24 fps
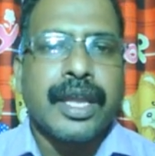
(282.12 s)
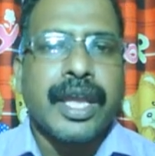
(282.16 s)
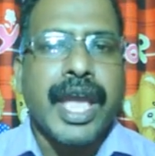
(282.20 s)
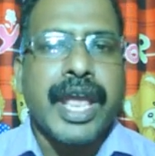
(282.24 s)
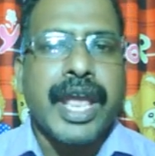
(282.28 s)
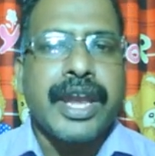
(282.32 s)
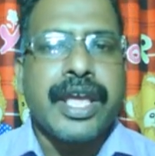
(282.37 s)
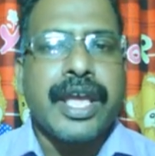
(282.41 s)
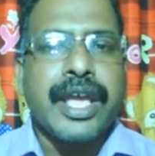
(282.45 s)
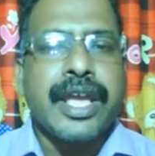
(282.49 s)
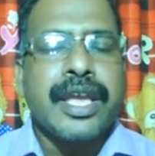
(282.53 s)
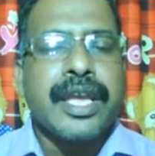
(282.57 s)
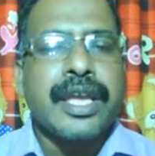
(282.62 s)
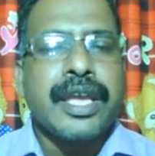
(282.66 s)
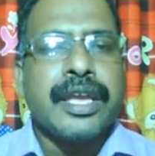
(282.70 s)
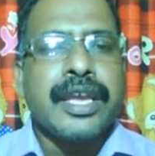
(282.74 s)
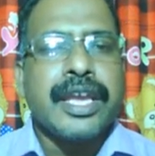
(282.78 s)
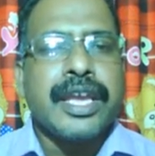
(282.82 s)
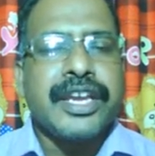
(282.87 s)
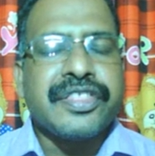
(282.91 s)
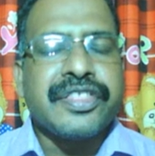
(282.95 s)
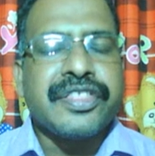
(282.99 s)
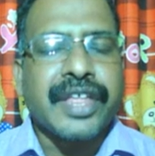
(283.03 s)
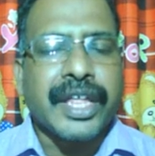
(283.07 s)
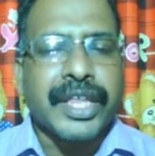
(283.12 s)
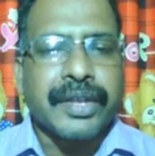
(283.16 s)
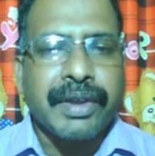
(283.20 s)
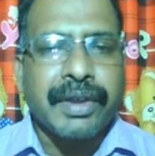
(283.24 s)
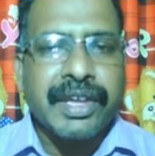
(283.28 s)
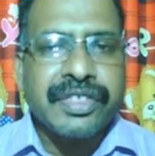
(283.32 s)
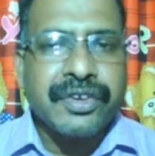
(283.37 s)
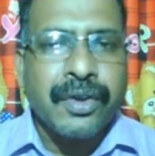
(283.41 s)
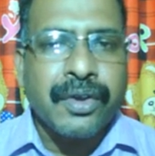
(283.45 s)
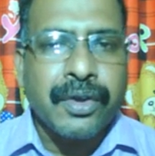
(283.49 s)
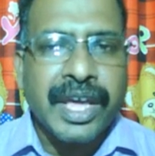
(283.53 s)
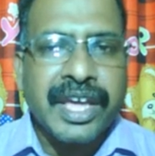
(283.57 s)
And it is
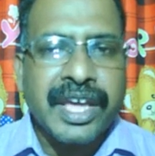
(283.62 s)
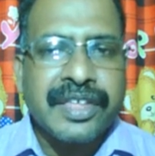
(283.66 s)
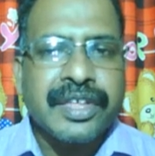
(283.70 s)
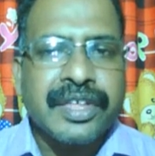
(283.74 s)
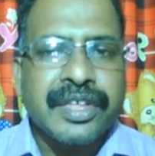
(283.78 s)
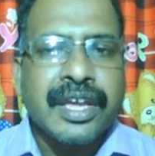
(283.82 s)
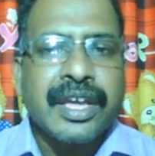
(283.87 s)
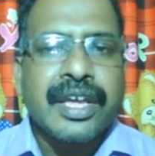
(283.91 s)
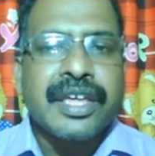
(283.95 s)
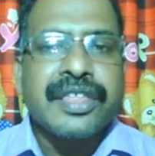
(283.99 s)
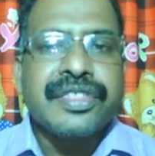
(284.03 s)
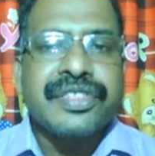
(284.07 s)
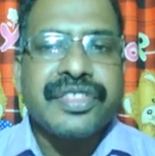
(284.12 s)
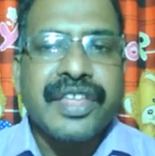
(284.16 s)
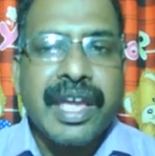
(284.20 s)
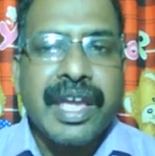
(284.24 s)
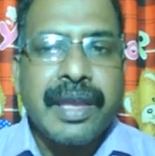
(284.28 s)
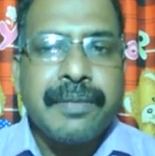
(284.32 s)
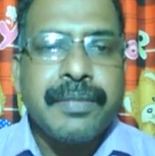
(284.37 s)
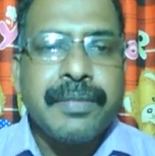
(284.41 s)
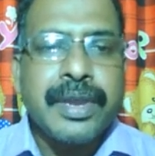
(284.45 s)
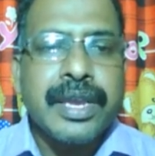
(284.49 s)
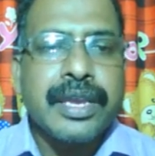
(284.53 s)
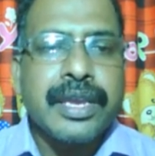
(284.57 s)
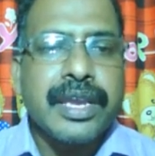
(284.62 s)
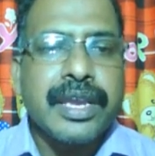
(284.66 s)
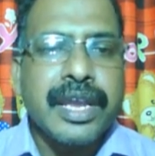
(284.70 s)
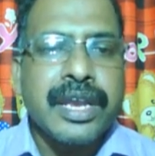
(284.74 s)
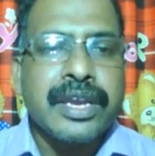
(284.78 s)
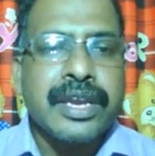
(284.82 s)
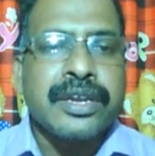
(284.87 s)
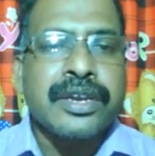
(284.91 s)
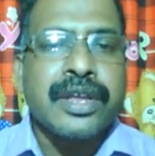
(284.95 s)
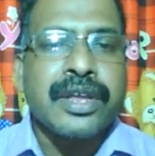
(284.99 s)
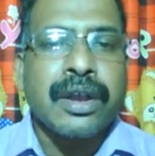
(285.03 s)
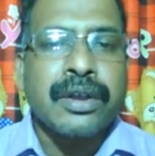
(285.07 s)
otherwise known as
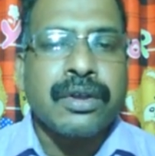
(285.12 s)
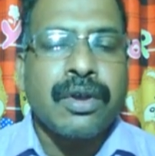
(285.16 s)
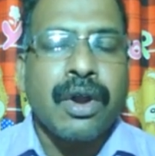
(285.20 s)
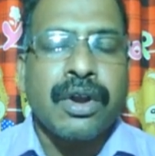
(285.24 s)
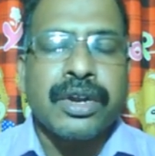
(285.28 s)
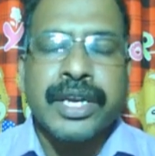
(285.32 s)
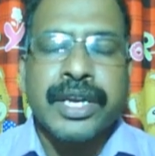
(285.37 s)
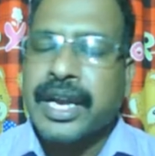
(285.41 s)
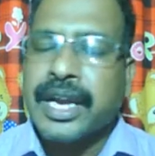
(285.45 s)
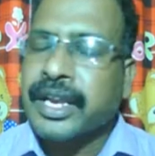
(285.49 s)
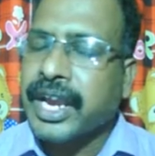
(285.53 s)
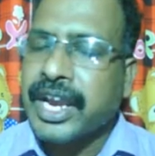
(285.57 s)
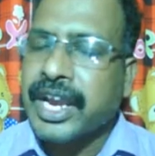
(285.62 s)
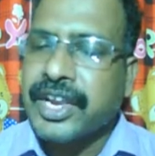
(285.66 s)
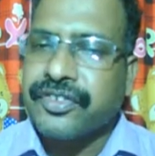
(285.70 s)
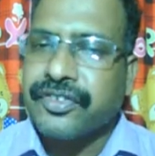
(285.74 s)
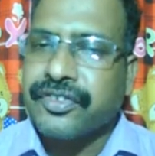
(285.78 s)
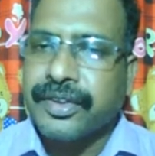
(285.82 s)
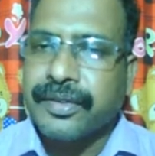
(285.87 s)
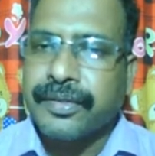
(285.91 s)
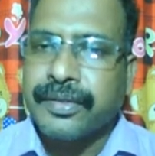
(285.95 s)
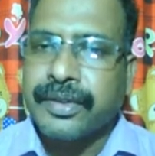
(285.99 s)
semi-intercocktail range.